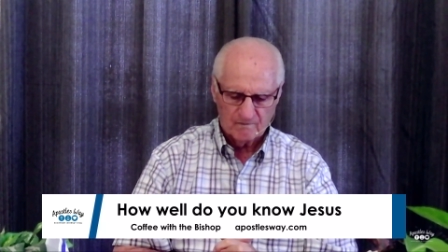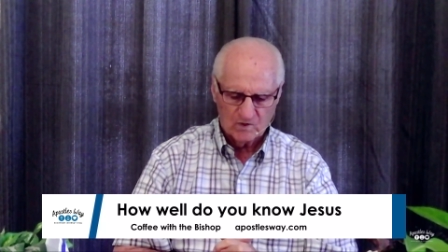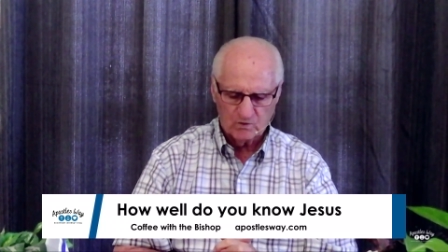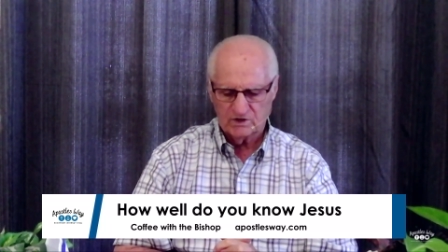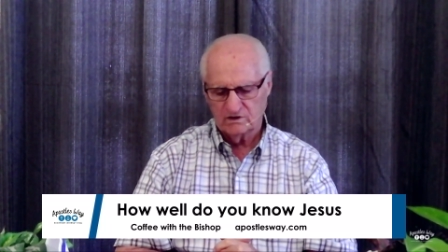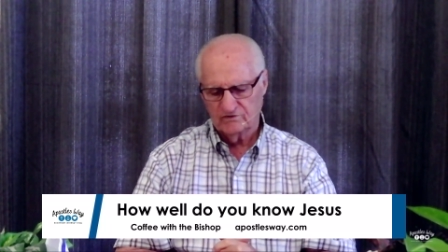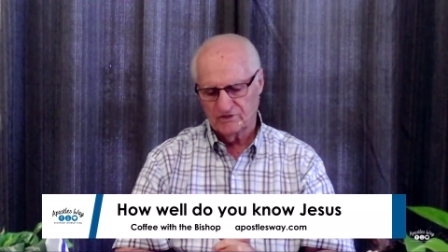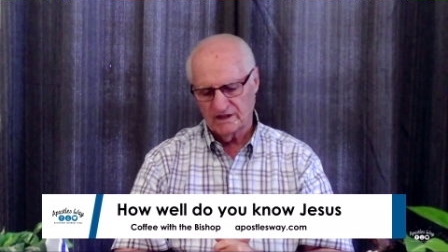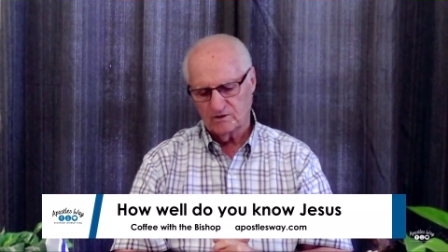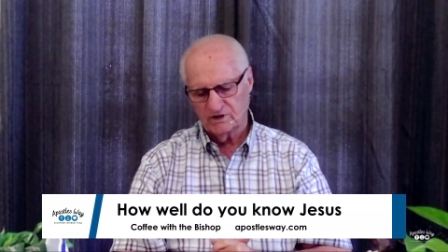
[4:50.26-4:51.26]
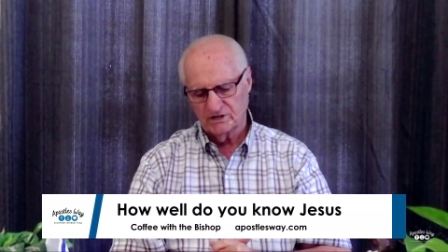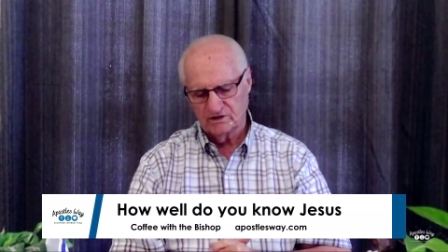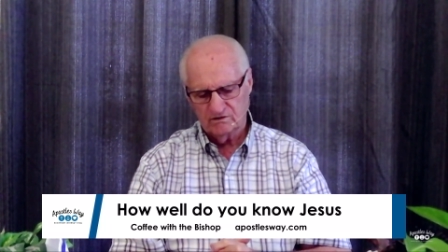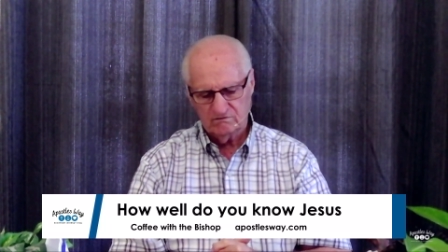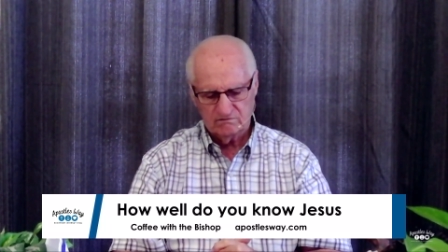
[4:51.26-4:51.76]
We think we
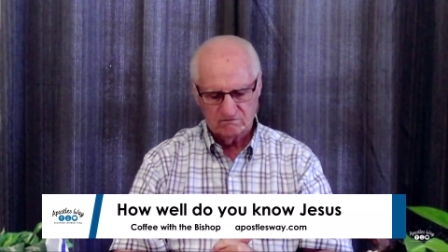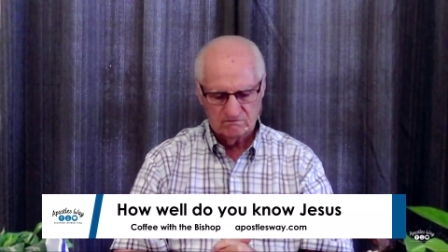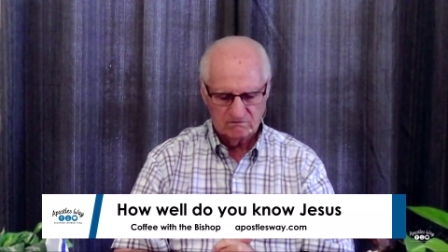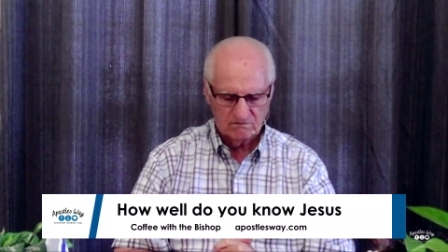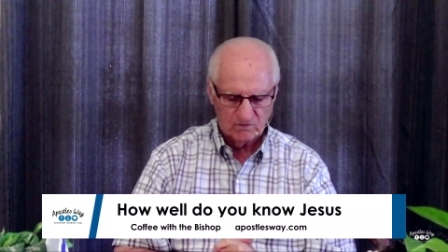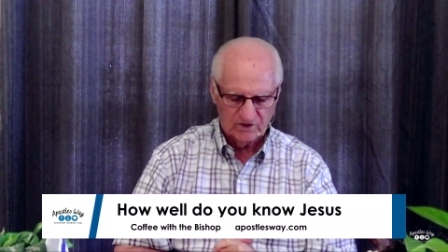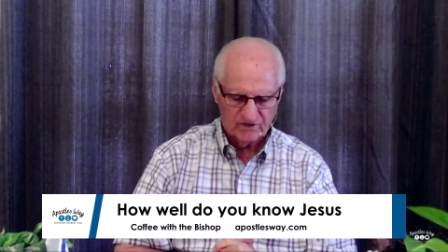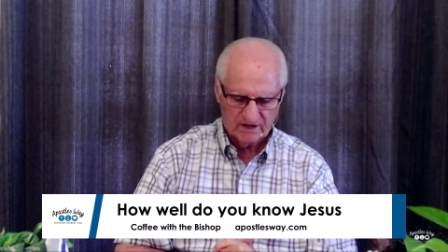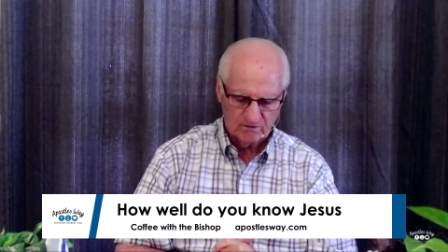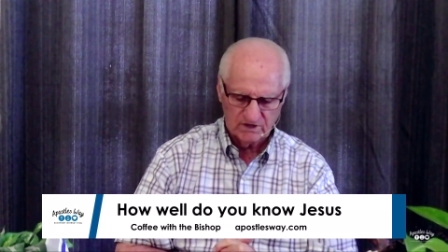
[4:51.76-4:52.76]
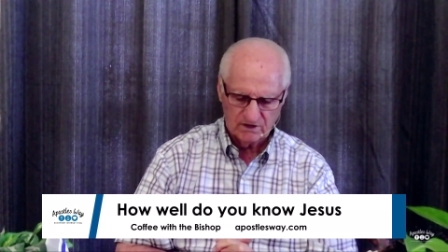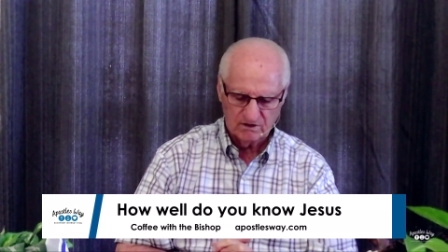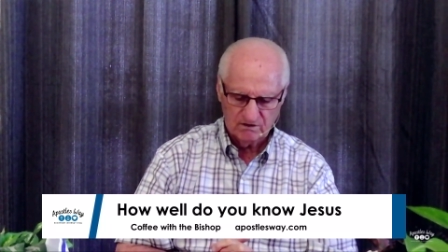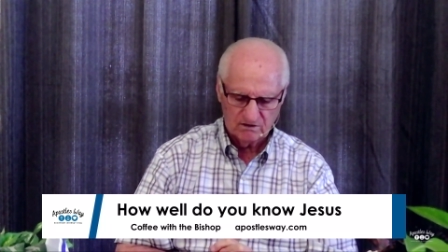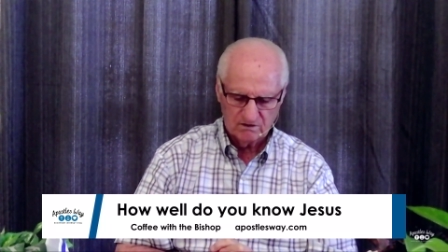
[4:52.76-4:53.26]
do. We think we
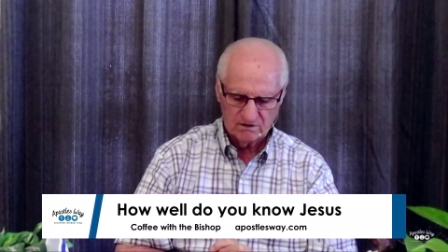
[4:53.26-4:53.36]
do.